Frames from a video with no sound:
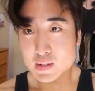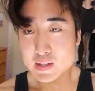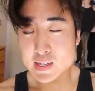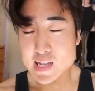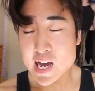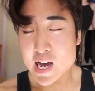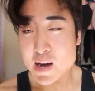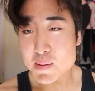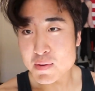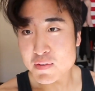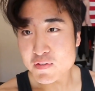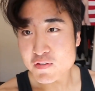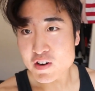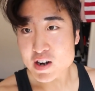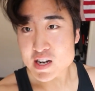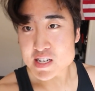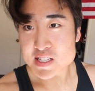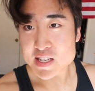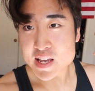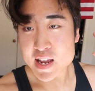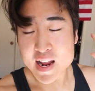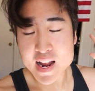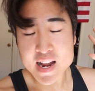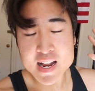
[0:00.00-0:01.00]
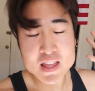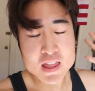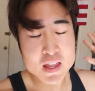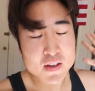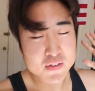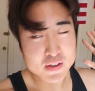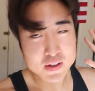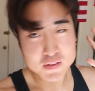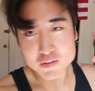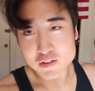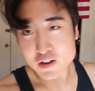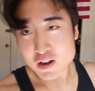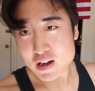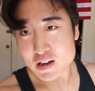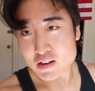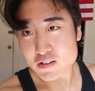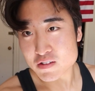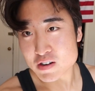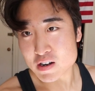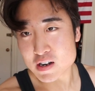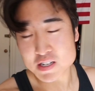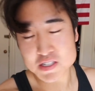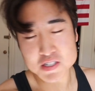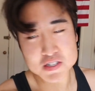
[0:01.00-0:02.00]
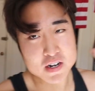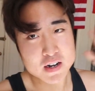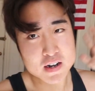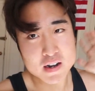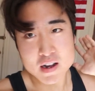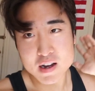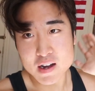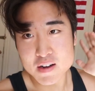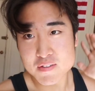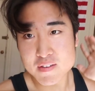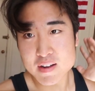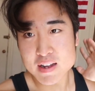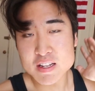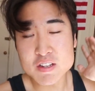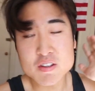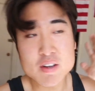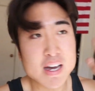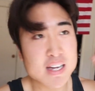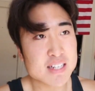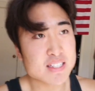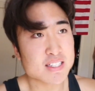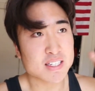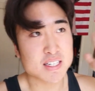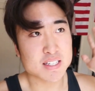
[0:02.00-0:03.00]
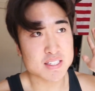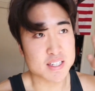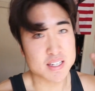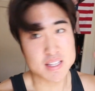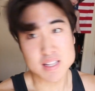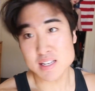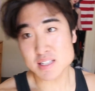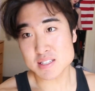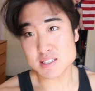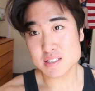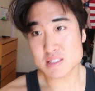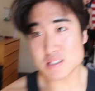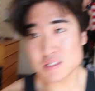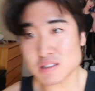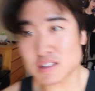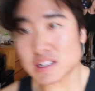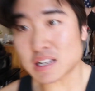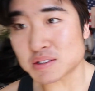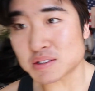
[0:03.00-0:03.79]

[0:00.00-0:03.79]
Now, before I say anything for the vlog where I started off, you guys need to see this. Look